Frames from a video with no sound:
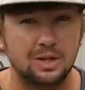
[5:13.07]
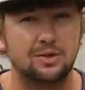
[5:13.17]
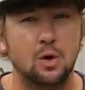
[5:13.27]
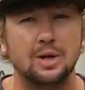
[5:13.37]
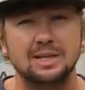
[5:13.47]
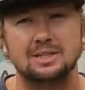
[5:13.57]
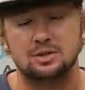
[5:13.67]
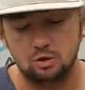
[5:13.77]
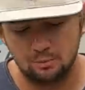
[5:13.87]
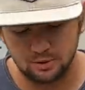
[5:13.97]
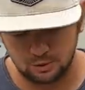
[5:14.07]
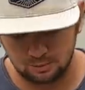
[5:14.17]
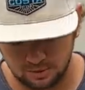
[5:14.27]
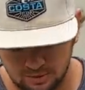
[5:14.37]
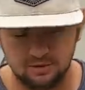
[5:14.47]
really throw it unless it's super,
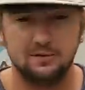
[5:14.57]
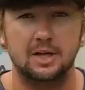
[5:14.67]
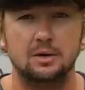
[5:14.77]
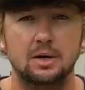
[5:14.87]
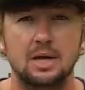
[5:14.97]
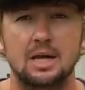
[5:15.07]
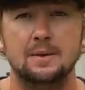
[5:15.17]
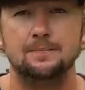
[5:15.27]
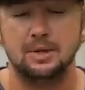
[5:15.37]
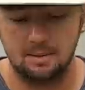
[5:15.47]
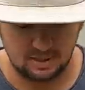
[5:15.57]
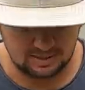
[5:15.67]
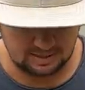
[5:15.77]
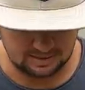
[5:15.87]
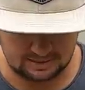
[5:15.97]
super tough now. I
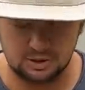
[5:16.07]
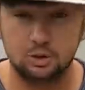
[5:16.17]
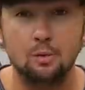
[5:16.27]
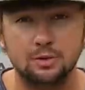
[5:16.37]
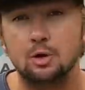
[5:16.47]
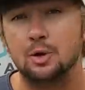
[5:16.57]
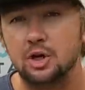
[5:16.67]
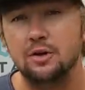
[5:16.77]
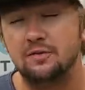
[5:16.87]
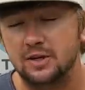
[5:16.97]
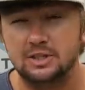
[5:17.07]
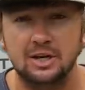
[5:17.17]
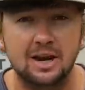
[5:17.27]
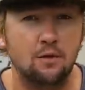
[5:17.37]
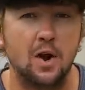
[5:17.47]
mean, unless it's super, super good
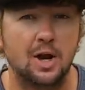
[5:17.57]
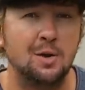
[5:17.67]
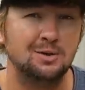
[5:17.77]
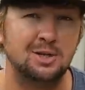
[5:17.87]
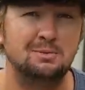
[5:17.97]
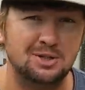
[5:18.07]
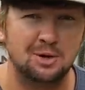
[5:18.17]
fishing, and everywhere I go, it seems to be